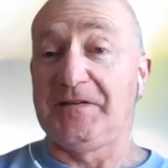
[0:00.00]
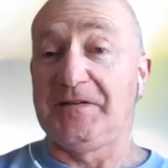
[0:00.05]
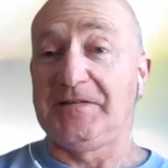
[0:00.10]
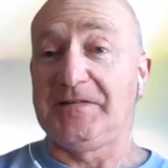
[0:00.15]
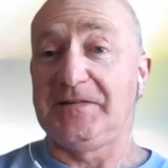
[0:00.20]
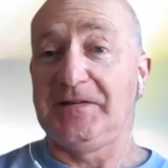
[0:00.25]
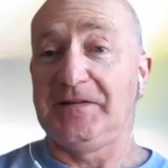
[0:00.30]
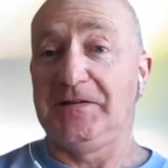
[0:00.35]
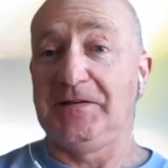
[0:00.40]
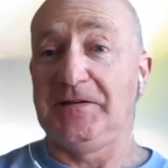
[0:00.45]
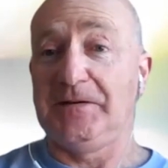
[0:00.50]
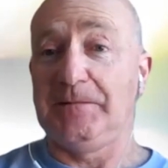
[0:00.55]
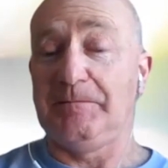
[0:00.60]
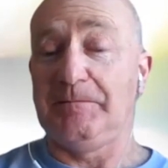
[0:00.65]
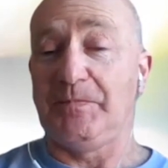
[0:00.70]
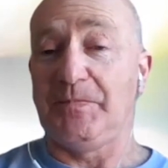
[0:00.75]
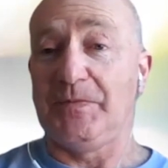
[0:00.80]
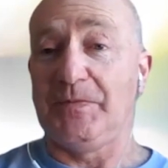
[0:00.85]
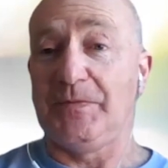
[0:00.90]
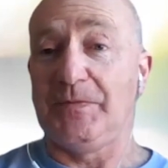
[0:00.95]
see
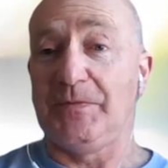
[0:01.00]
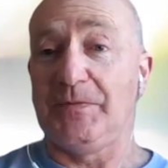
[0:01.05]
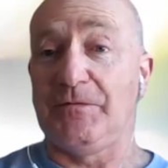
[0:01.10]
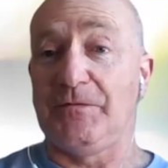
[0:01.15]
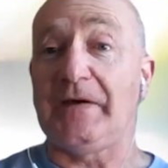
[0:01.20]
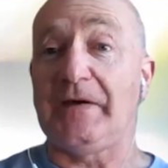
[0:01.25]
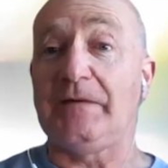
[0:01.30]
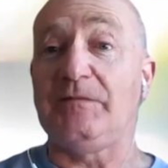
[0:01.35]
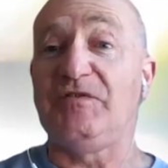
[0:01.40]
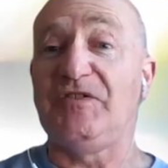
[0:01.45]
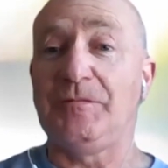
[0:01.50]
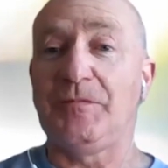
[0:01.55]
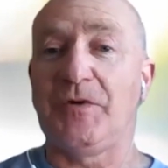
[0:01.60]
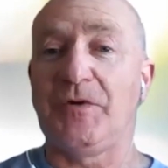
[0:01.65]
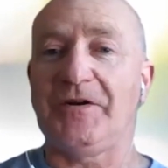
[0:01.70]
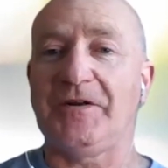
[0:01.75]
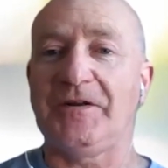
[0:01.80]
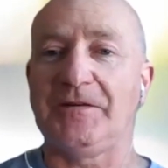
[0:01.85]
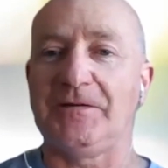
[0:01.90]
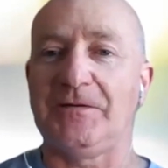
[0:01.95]
the 5G
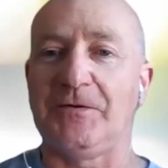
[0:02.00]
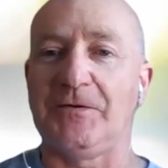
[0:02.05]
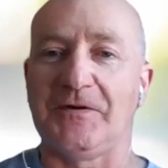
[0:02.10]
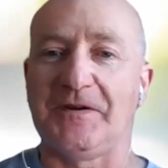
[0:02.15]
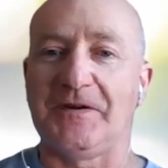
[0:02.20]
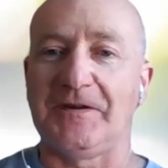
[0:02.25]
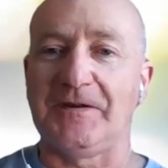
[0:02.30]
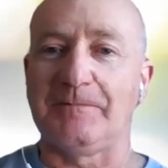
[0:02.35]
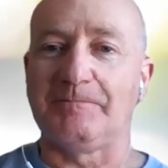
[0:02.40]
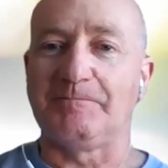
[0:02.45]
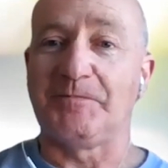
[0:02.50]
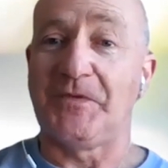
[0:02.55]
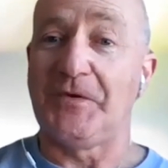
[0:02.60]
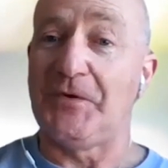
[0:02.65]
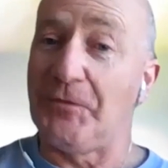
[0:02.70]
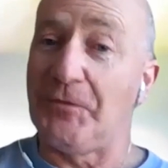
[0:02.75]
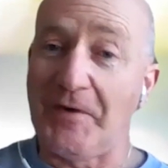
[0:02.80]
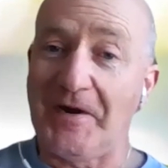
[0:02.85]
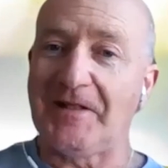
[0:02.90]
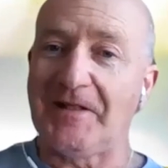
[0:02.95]
market going,
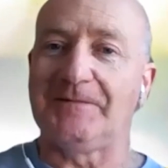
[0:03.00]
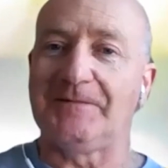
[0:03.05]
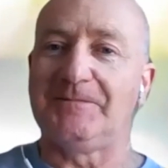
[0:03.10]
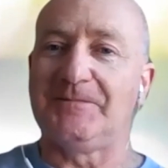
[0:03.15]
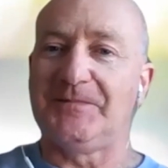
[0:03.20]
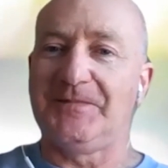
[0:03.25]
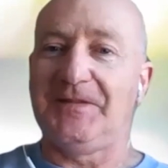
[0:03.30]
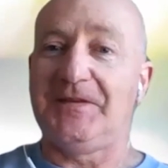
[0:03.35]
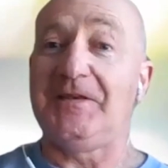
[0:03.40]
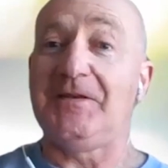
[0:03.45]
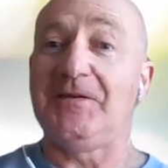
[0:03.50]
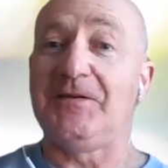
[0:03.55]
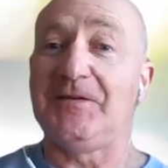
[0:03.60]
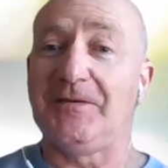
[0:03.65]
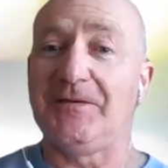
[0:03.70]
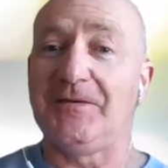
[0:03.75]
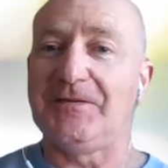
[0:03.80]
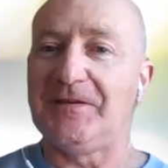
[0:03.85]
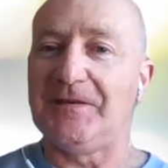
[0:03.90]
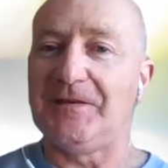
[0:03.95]
well,
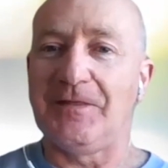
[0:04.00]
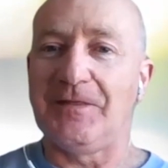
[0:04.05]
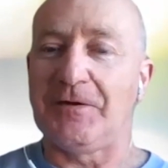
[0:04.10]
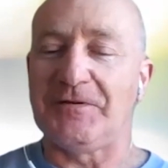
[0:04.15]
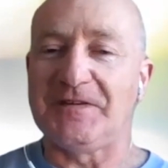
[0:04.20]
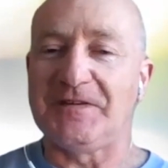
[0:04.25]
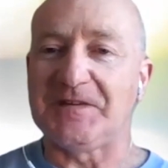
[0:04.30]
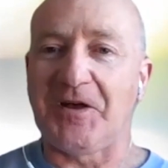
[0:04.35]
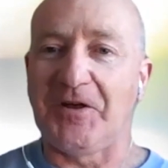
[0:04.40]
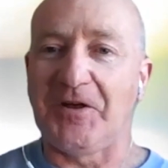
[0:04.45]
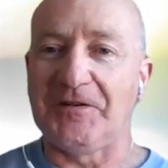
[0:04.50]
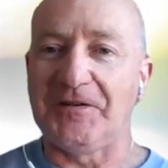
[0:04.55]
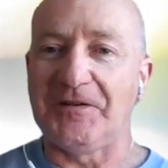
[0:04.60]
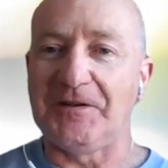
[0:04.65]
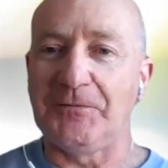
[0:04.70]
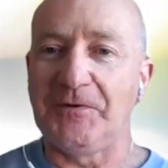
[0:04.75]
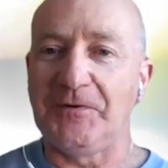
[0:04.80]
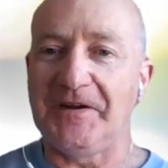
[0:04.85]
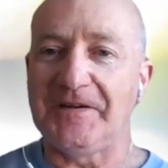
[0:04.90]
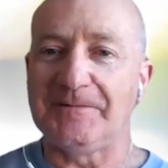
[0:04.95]
there is only
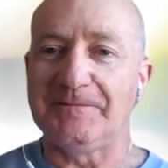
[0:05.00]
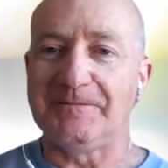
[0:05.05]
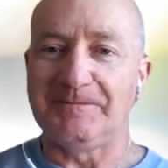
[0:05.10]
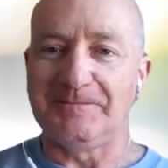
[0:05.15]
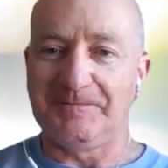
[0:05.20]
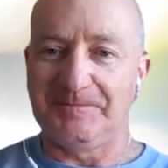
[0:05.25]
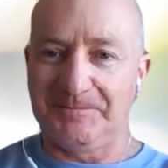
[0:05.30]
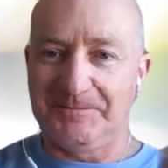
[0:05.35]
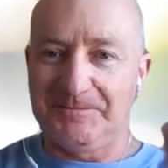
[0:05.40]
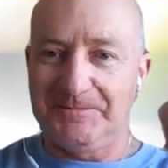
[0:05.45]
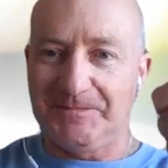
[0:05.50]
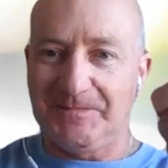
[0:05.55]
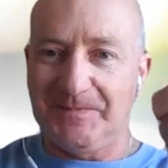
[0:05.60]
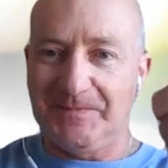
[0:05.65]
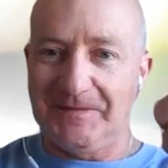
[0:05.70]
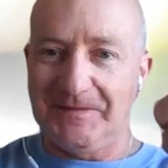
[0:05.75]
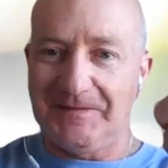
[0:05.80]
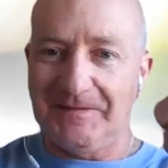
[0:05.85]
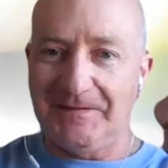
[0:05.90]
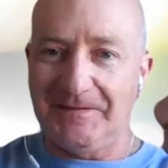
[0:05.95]
way
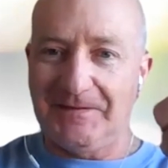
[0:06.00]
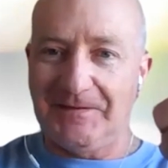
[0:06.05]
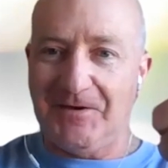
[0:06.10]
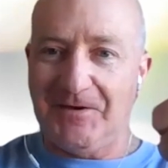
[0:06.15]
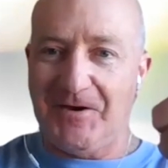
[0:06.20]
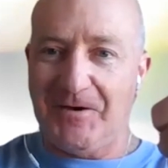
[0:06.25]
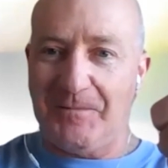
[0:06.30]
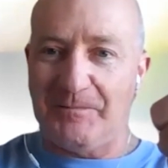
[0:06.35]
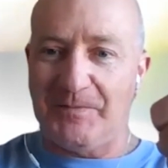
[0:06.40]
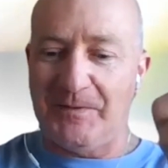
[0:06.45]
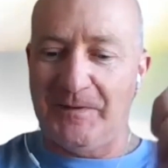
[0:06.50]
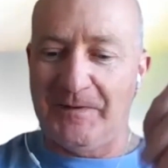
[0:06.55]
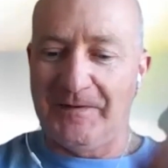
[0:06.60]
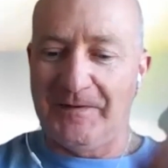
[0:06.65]
up.